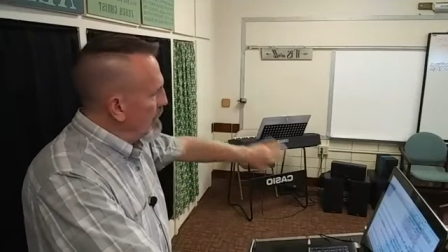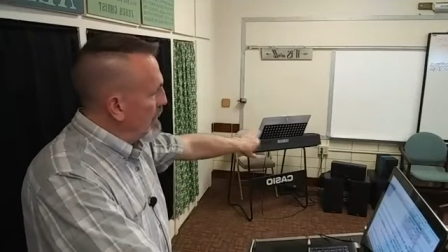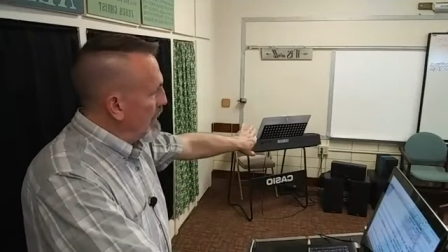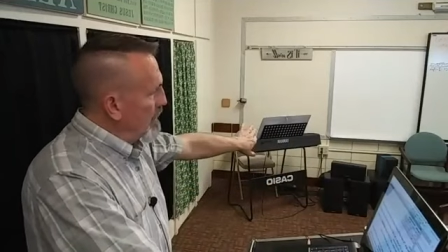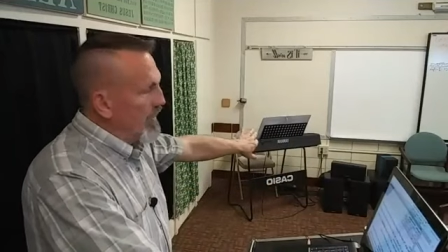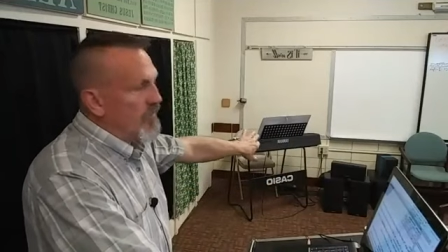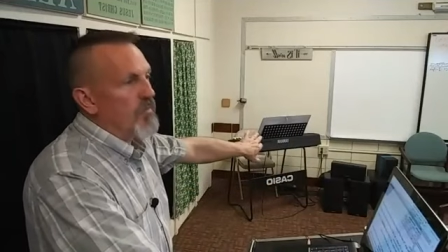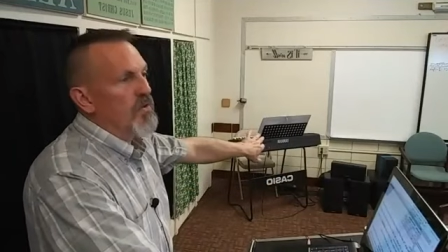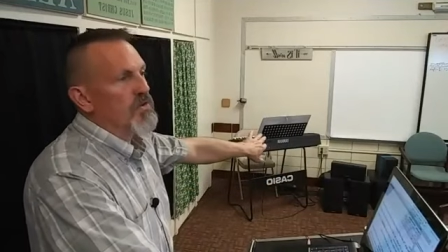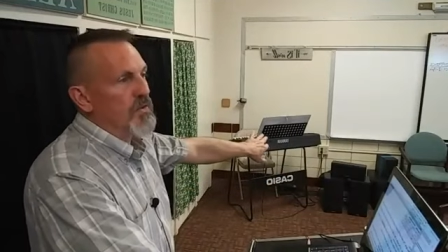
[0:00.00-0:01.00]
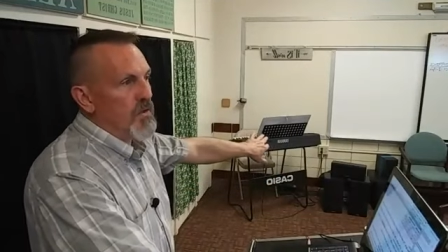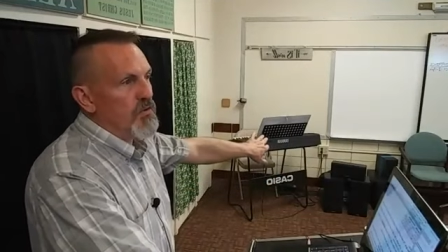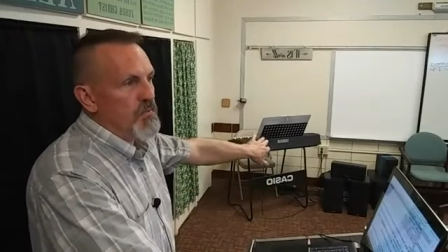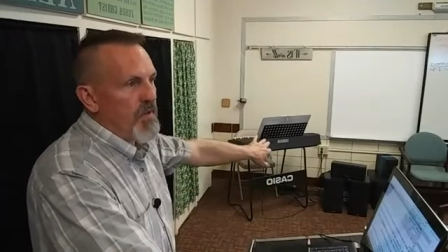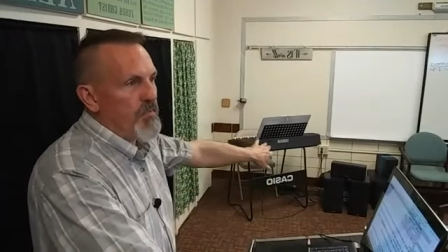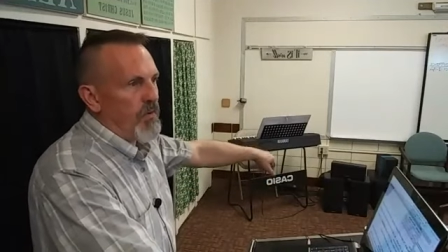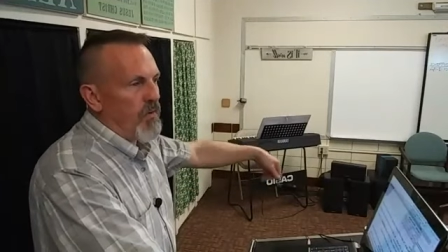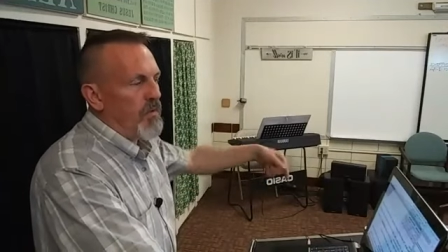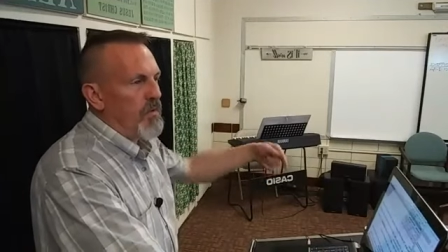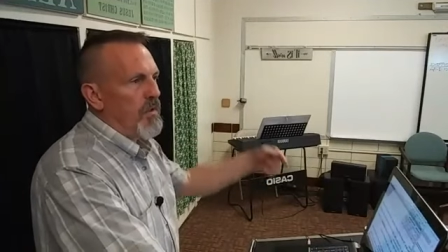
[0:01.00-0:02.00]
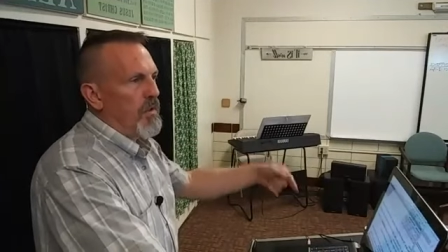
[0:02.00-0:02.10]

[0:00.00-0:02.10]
getting rid of most of those people,